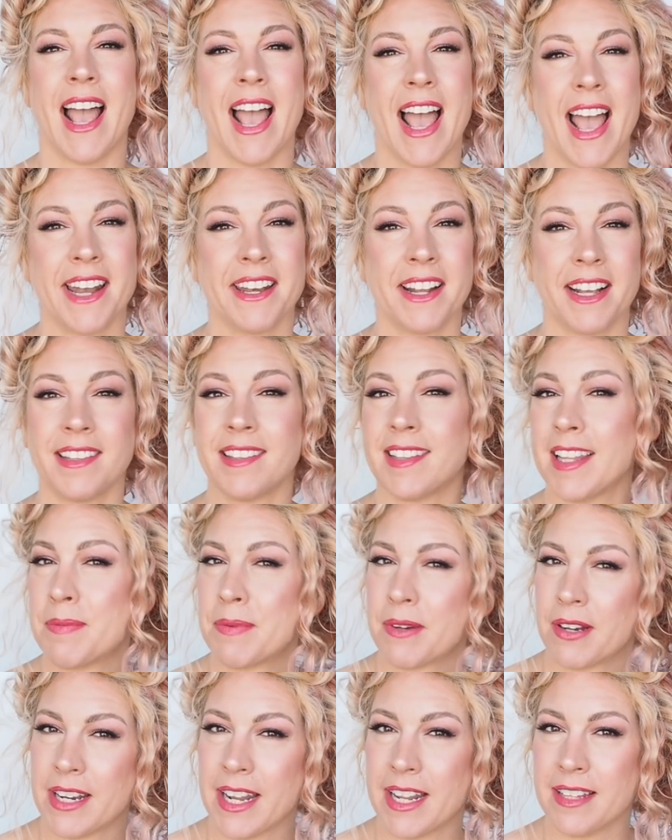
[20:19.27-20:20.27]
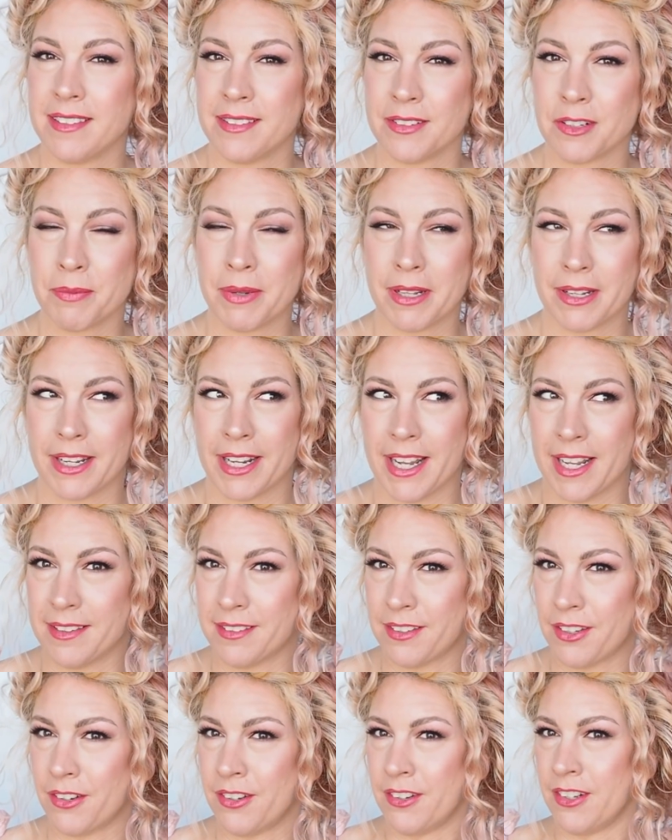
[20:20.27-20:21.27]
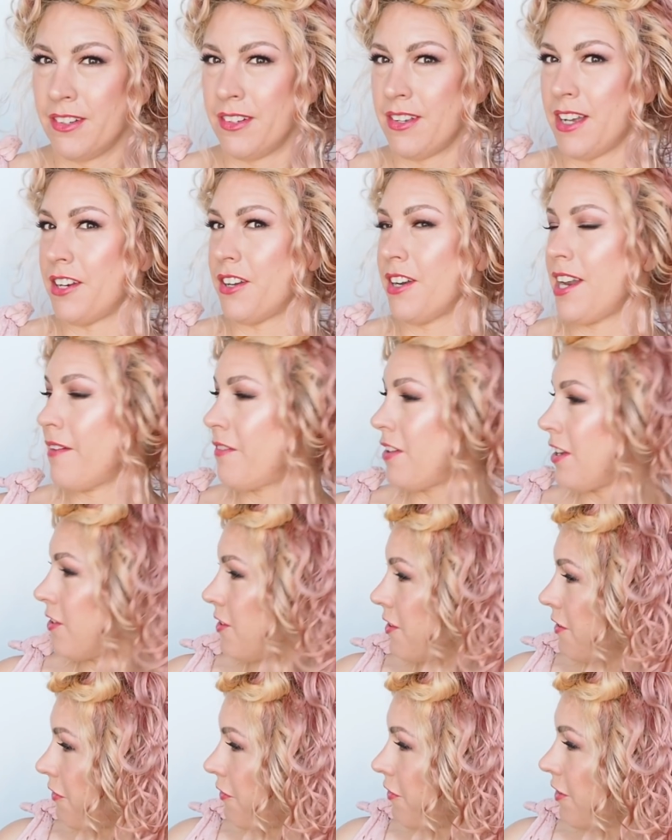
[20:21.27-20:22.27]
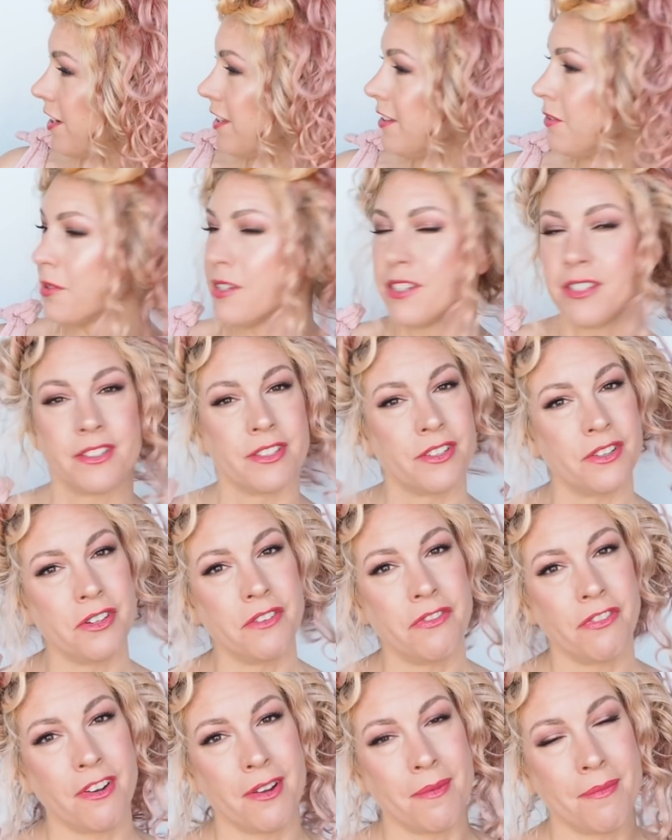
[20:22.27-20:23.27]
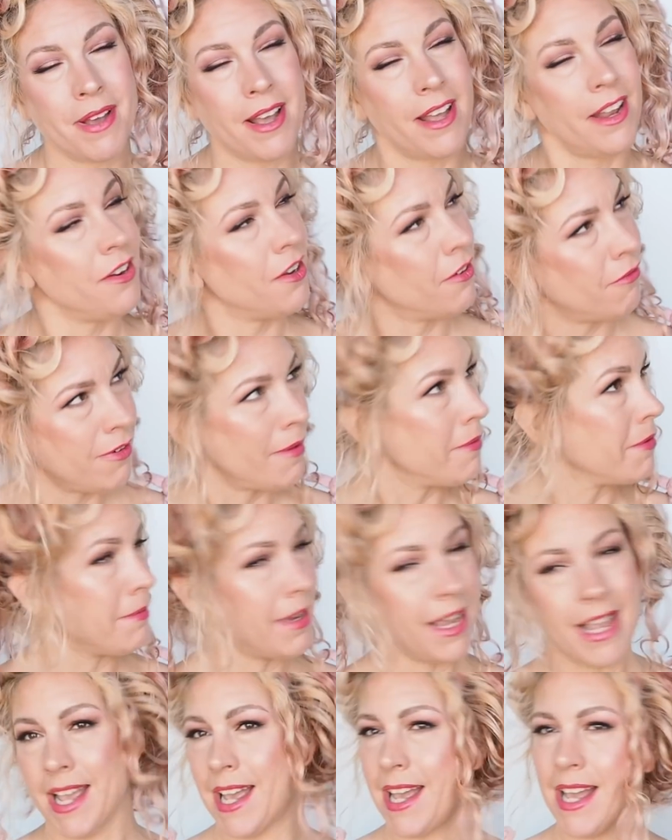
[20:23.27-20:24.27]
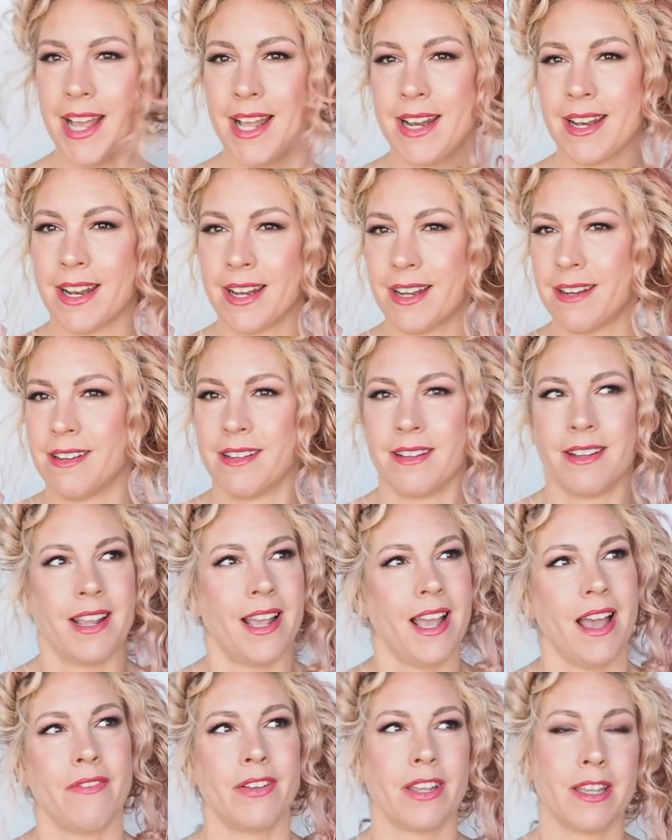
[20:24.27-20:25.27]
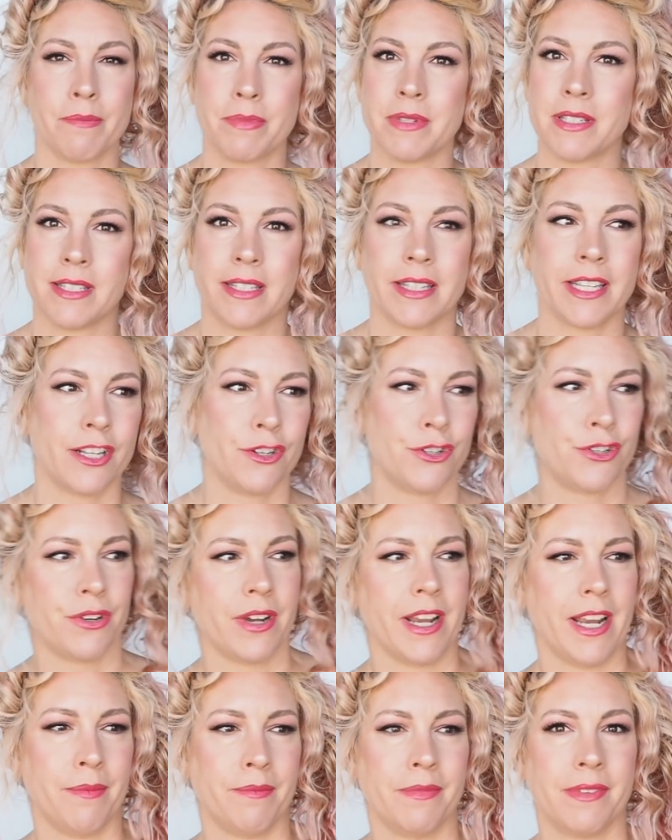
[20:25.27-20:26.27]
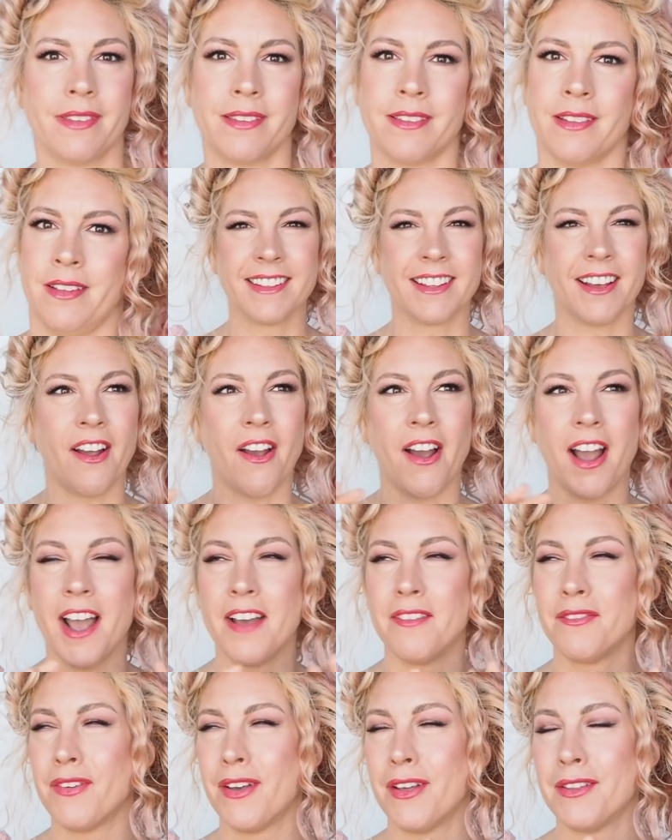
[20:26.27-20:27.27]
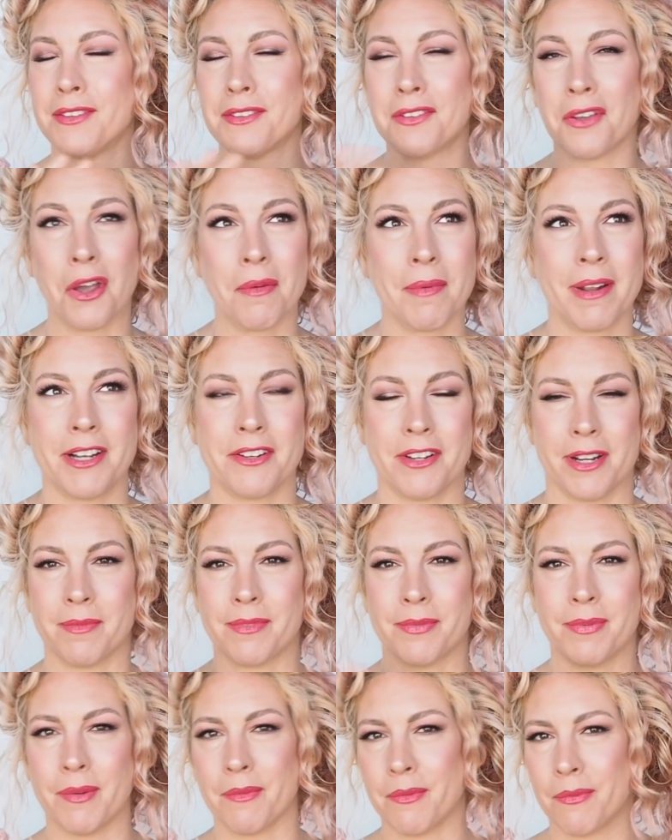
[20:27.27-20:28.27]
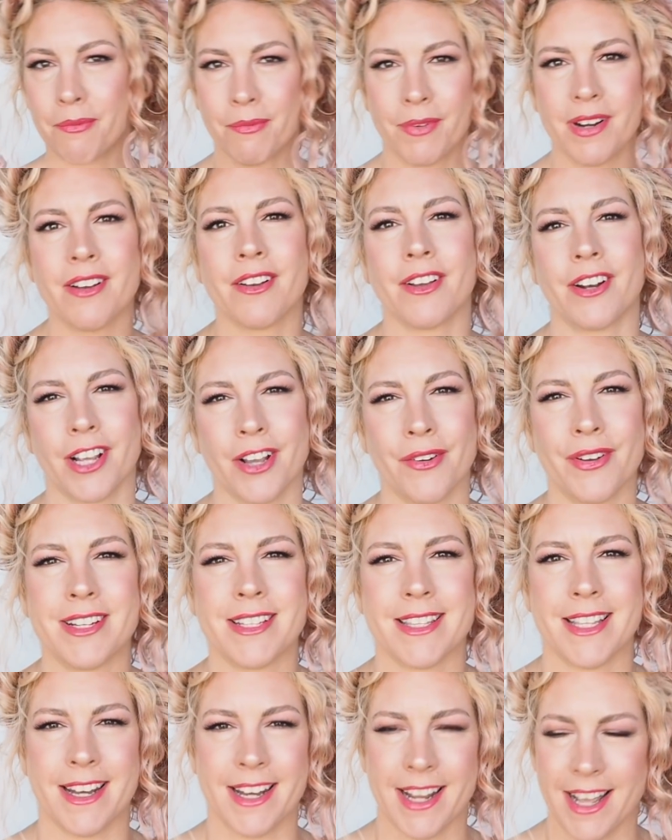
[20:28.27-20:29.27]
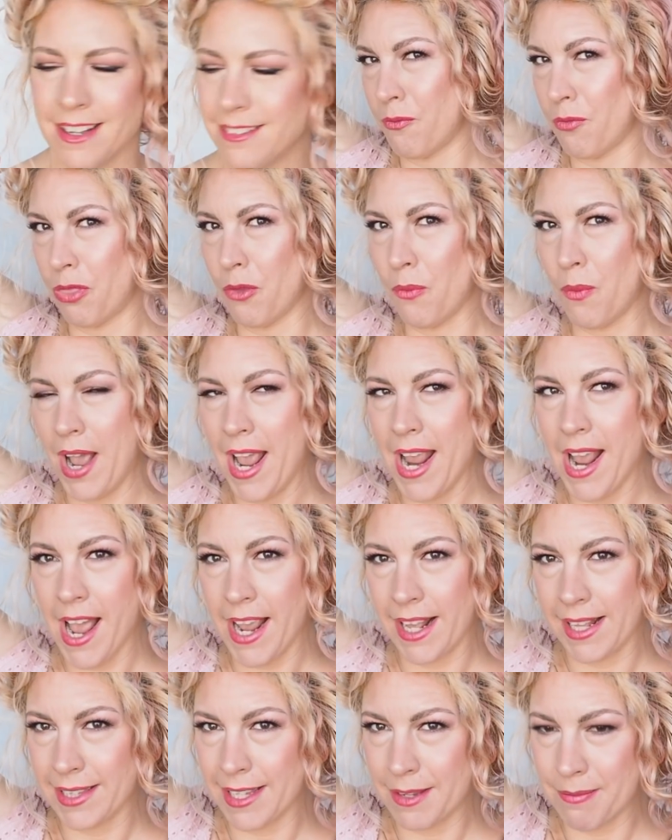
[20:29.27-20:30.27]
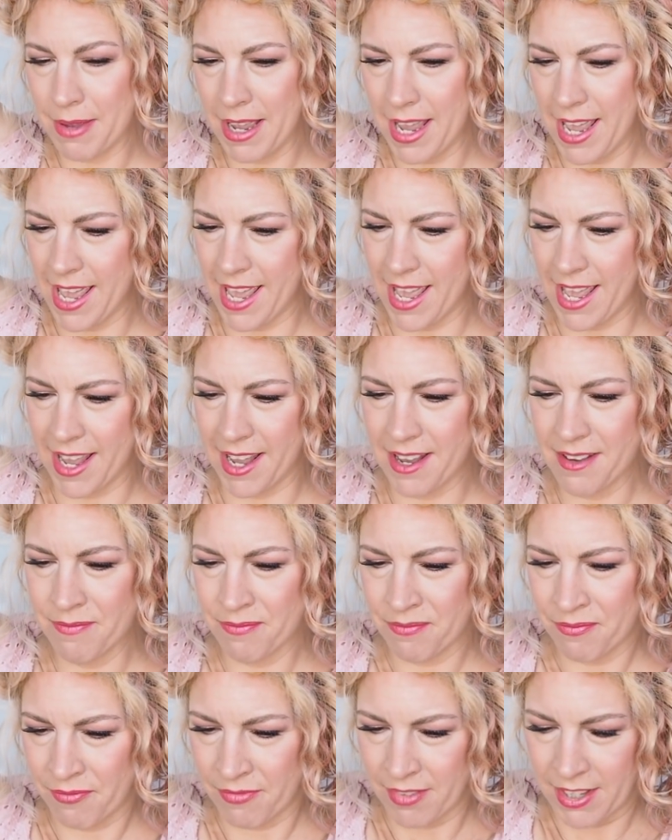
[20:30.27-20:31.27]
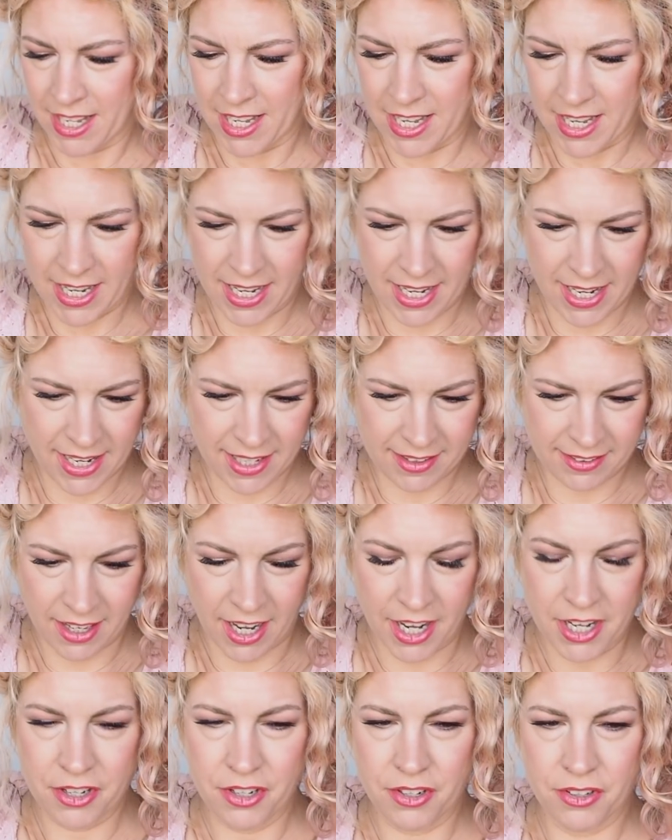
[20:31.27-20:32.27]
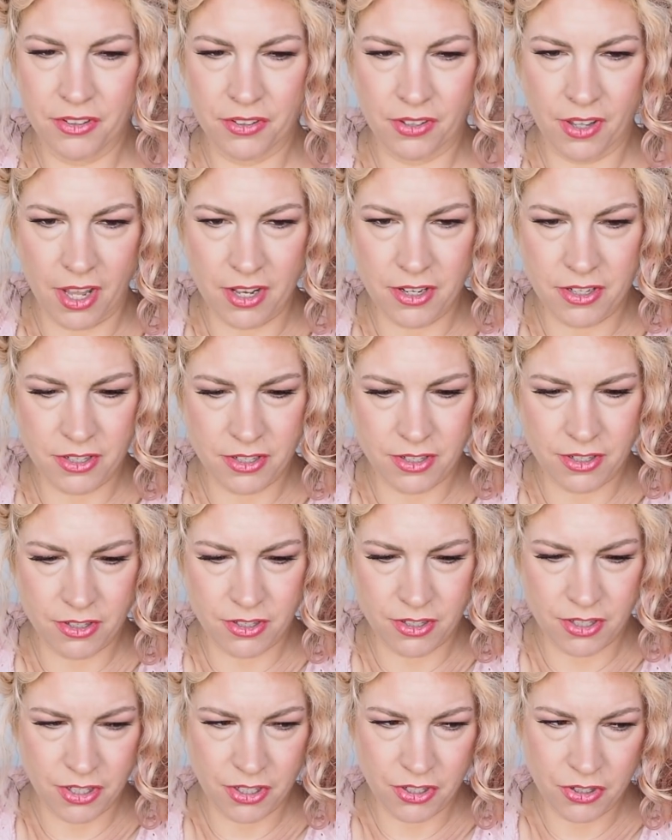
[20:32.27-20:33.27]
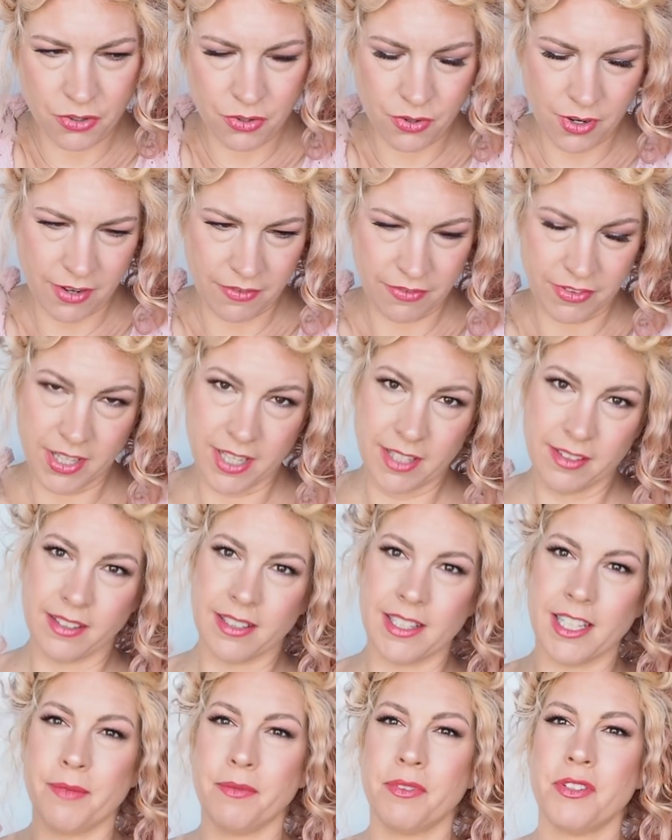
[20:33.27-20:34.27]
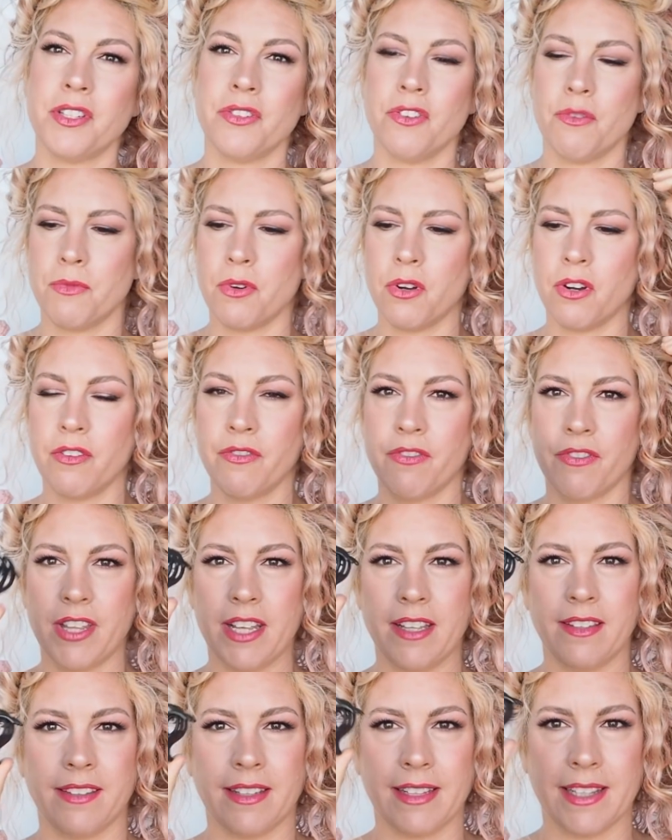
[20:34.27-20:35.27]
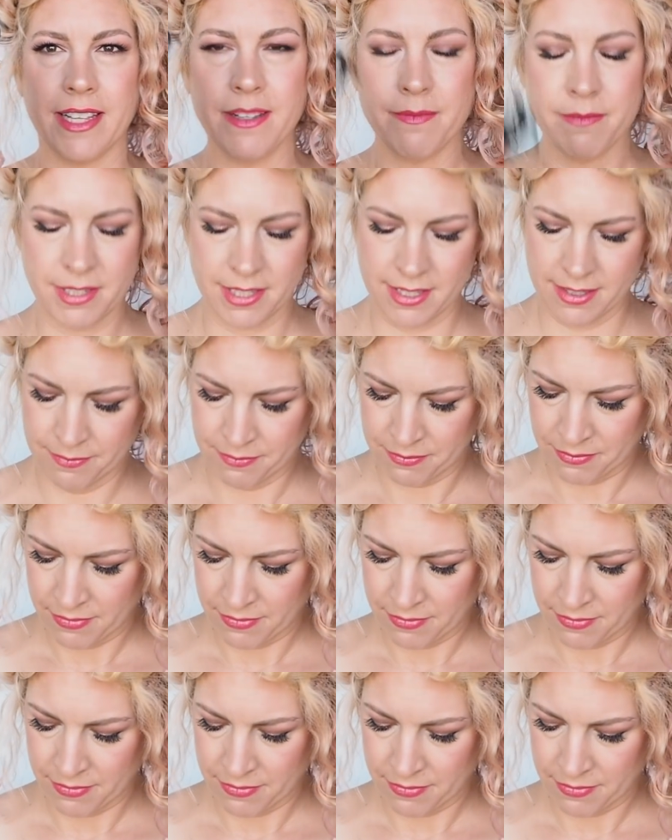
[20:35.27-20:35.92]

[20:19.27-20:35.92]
And I sleep on a silk pillowcase. So I don't have a lot of frizz, which is good from not rubbing my head and having a bazillion dreams. So I have so many dreams, but we're not going to go into that now. The way I clip my hair is I use two or more of these clips.